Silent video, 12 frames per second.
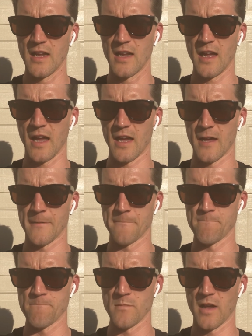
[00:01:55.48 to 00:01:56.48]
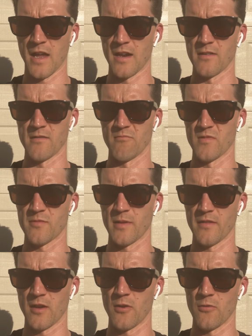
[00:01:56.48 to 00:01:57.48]
and I
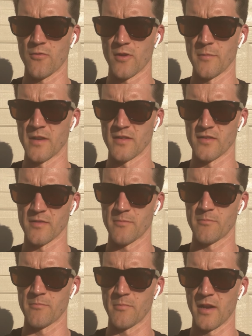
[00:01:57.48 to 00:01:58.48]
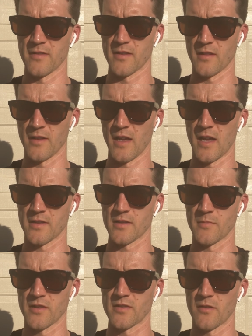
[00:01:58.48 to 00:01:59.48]
spent the whole 3 minutes just basically
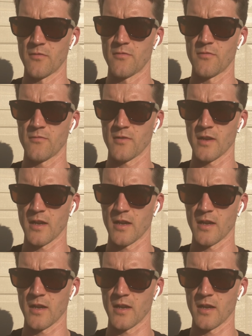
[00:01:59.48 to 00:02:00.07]
asking myself